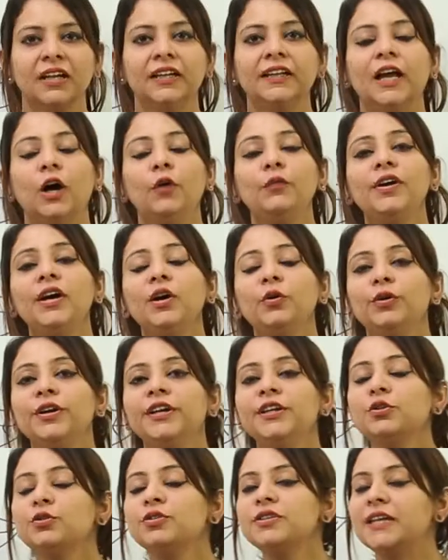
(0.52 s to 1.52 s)
Now we are
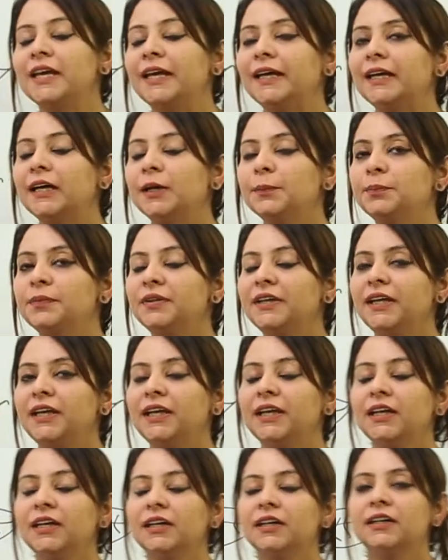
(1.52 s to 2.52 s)
going to take up
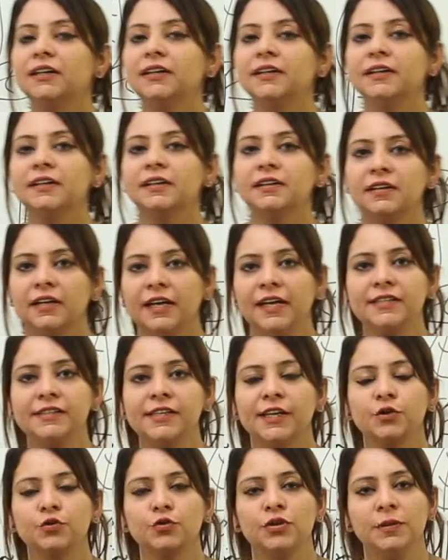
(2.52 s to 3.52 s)
the uh,
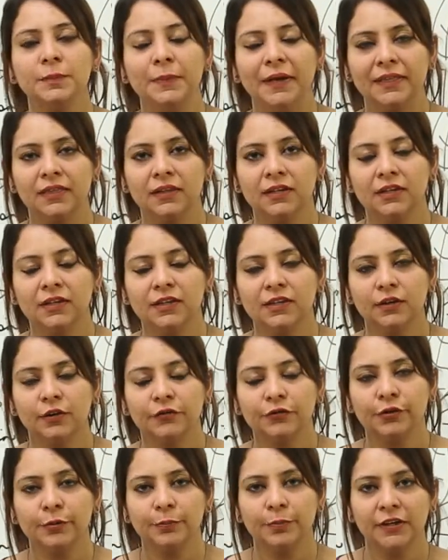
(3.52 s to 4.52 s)
asexual method
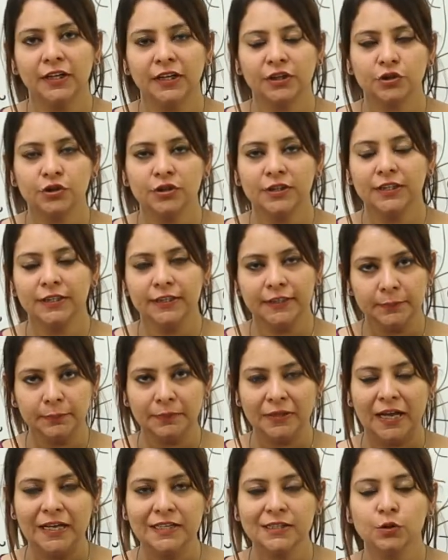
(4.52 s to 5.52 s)
of reproduction in the
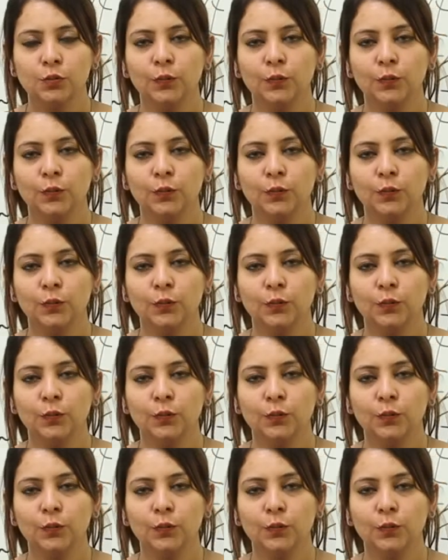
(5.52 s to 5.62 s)
plant.